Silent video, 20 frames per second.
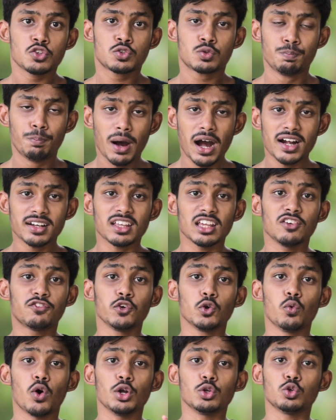But if
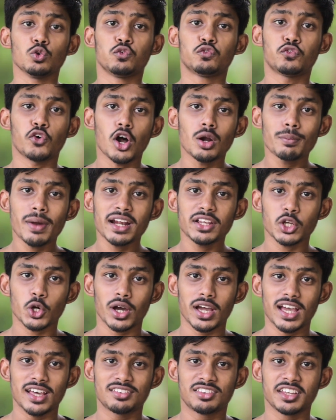you want to format your
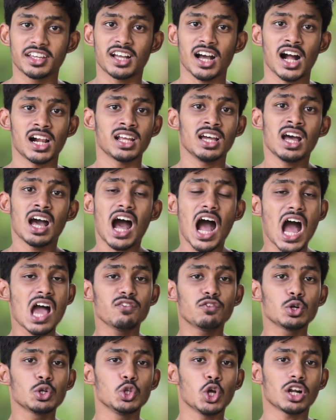SD card, I
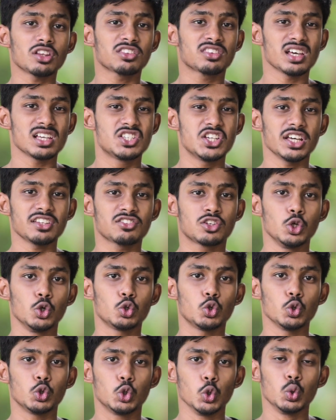would not suggest you
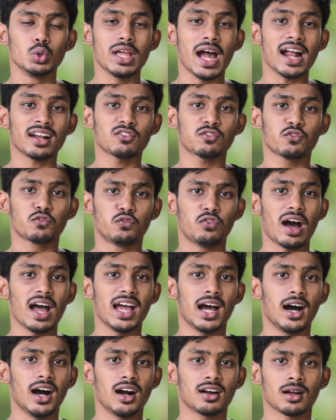to do that
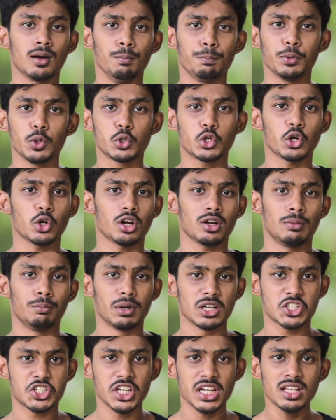via a computer or a
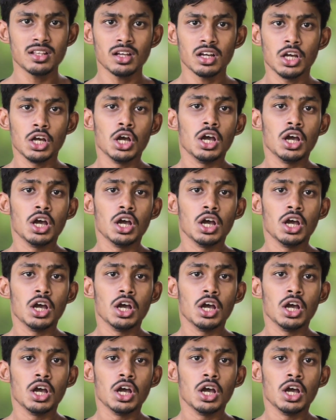machine.